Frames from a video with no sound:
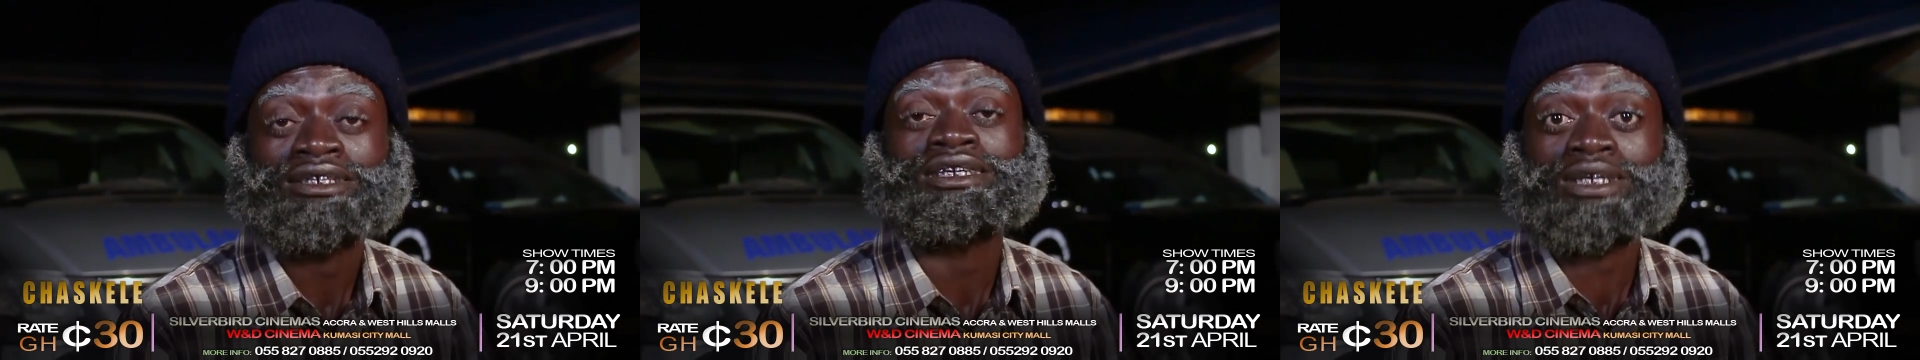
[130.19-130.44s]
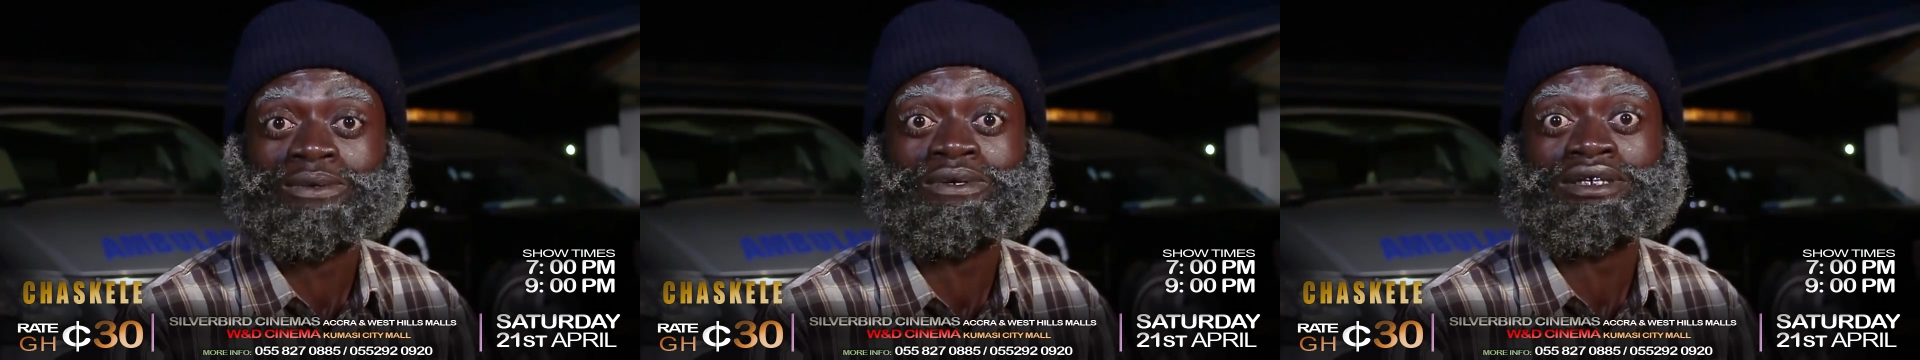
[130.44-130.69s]

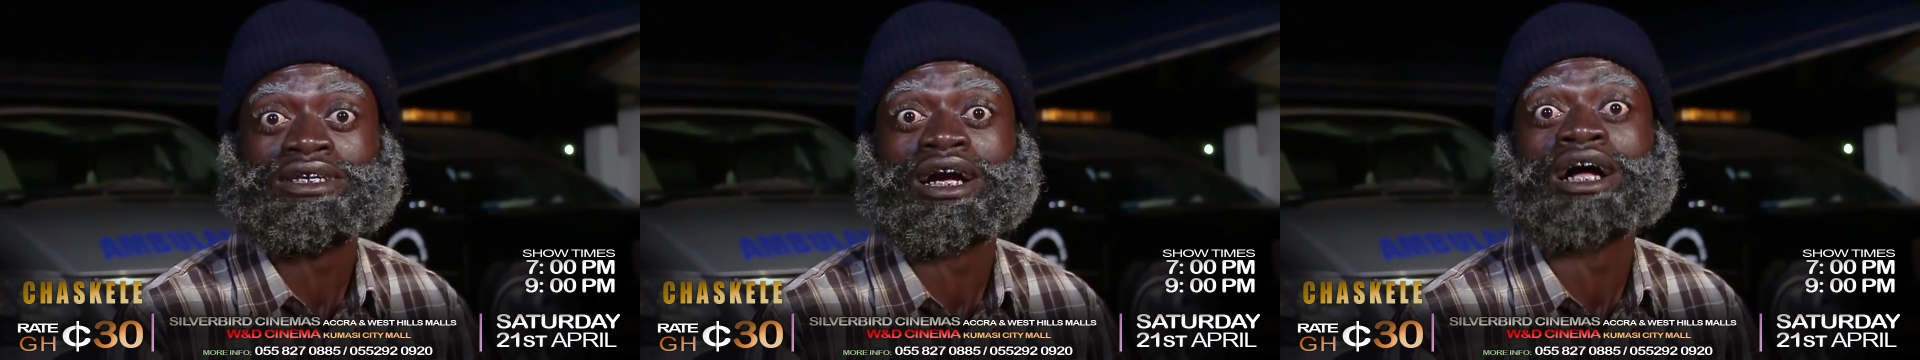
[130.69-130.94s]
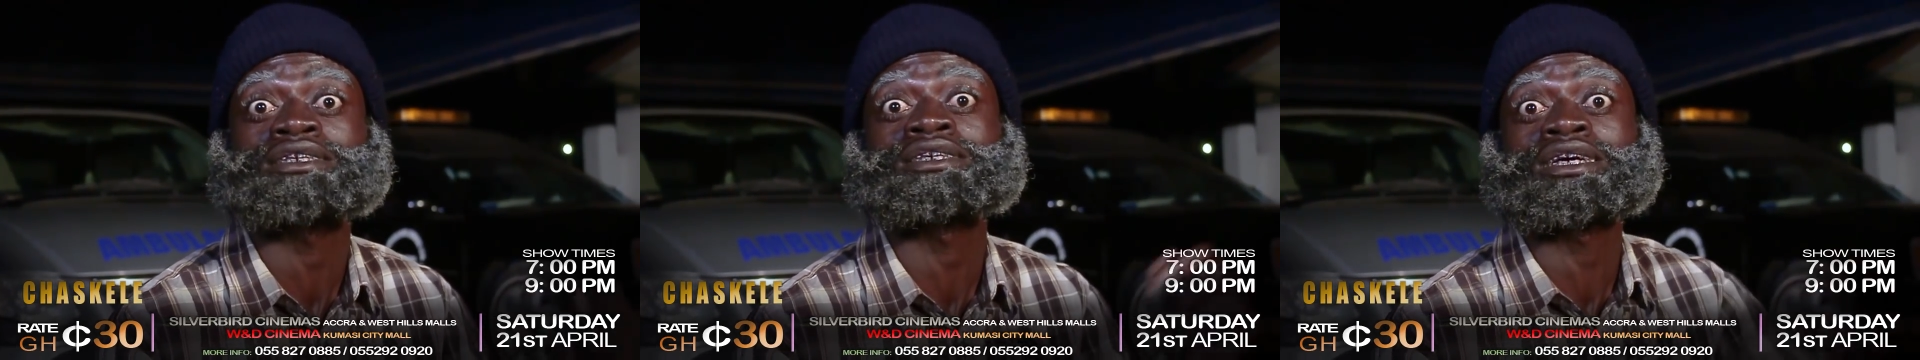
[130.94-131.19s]
The way
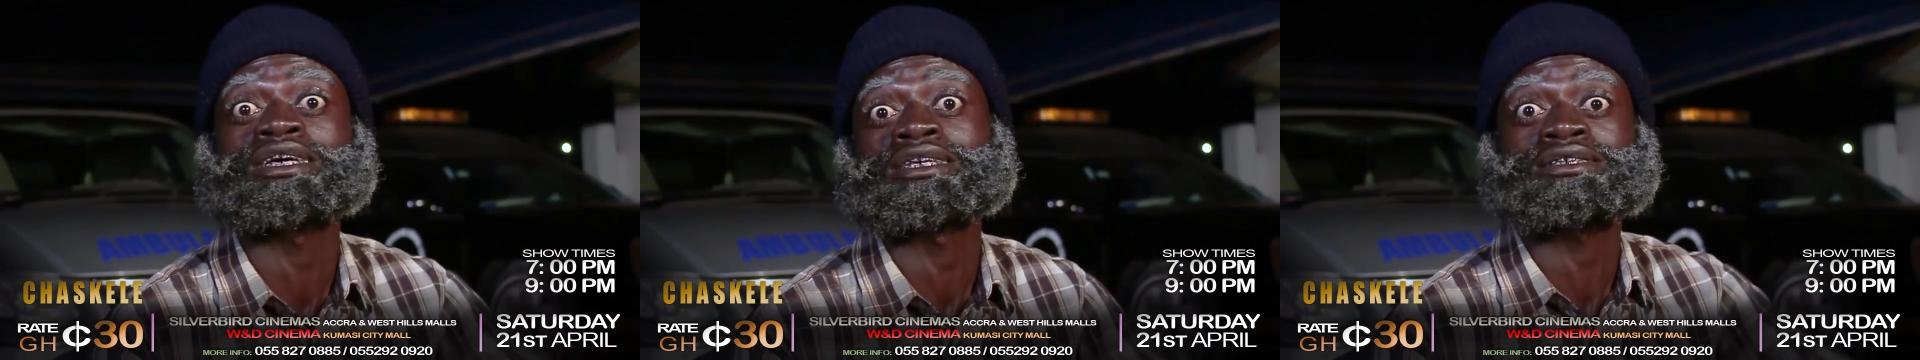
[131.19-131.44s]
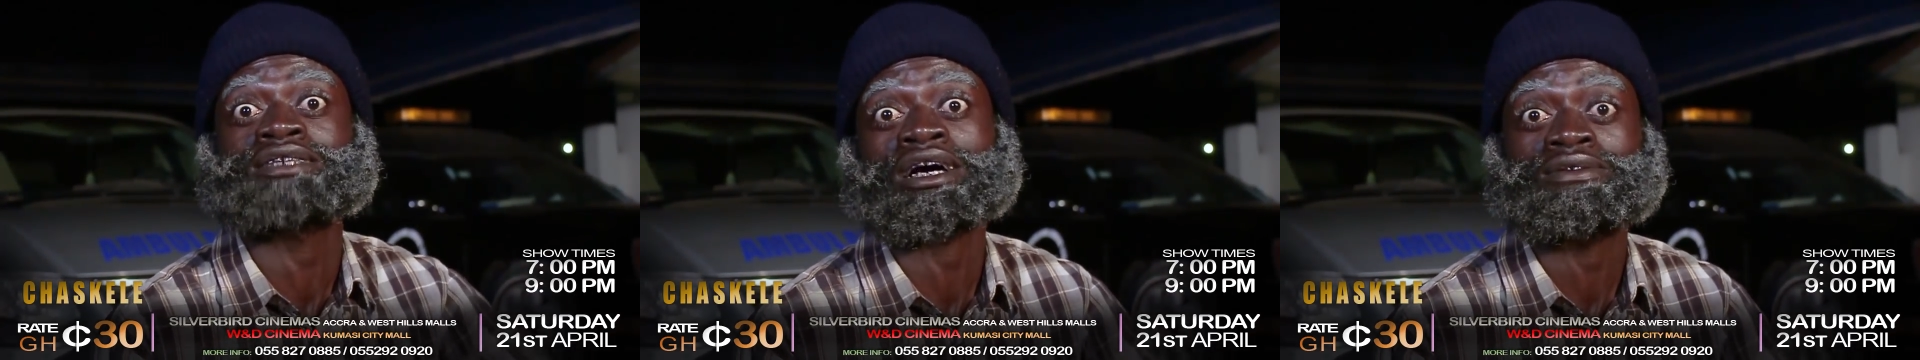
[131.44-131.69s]
a day
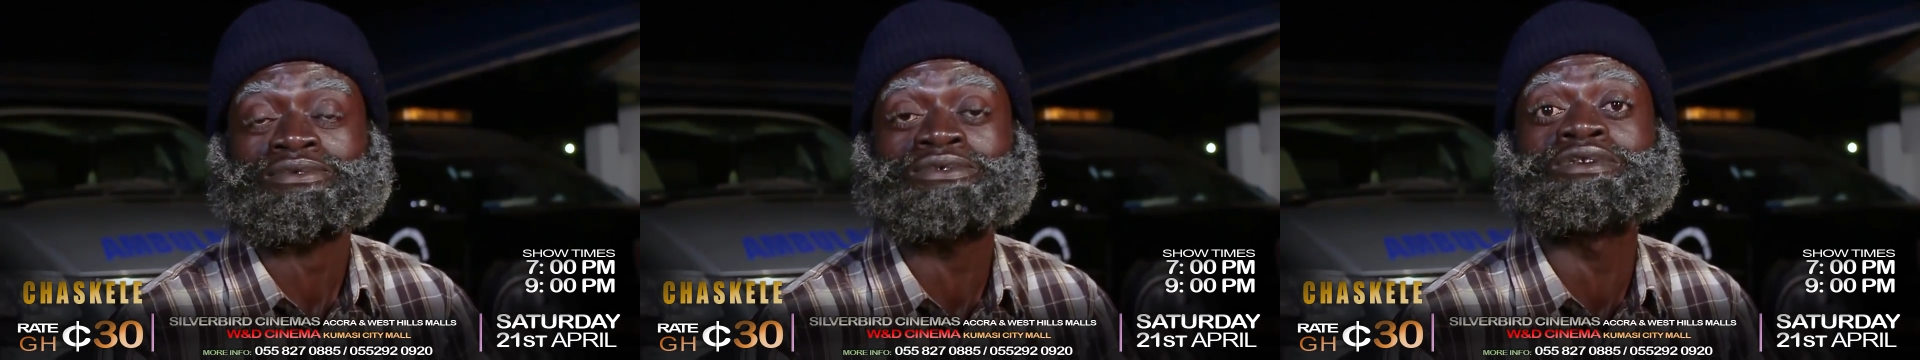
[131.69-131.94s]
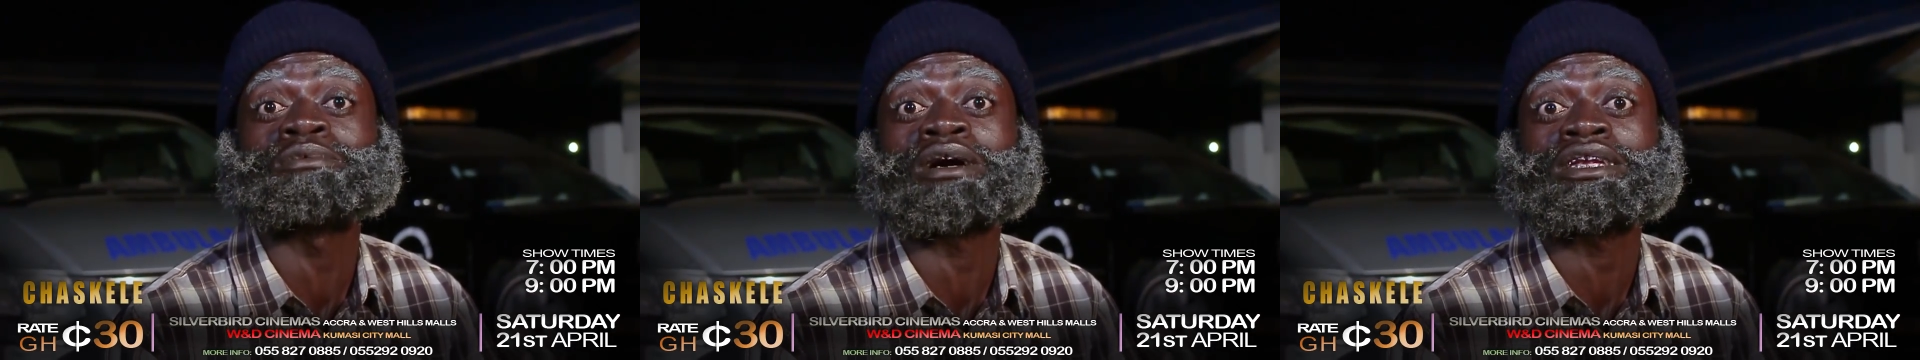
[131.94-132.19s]
inside. You
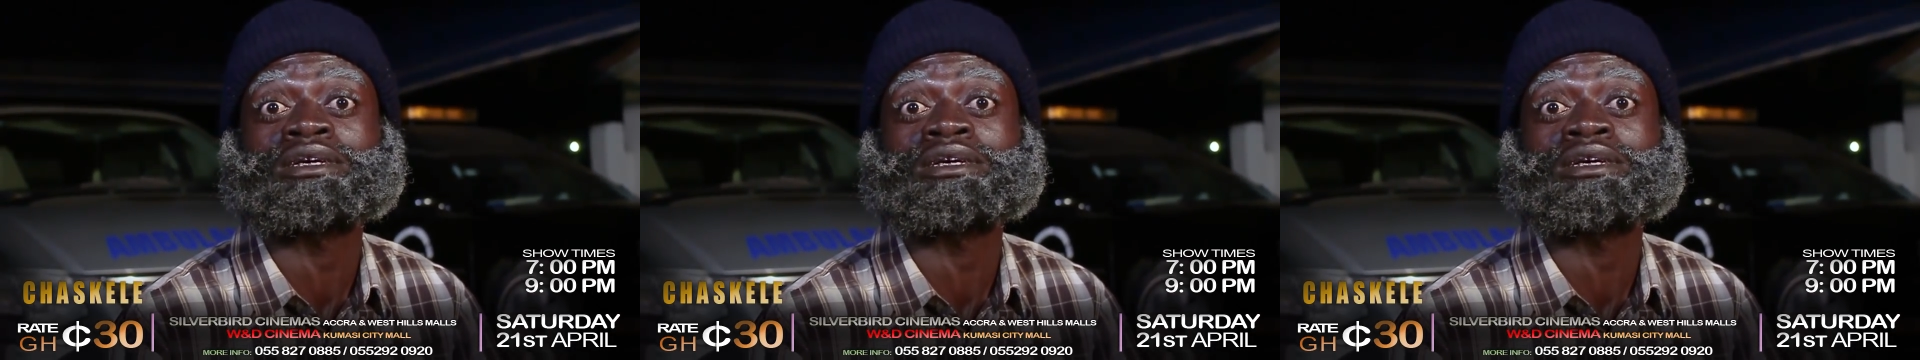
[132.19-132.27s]
know my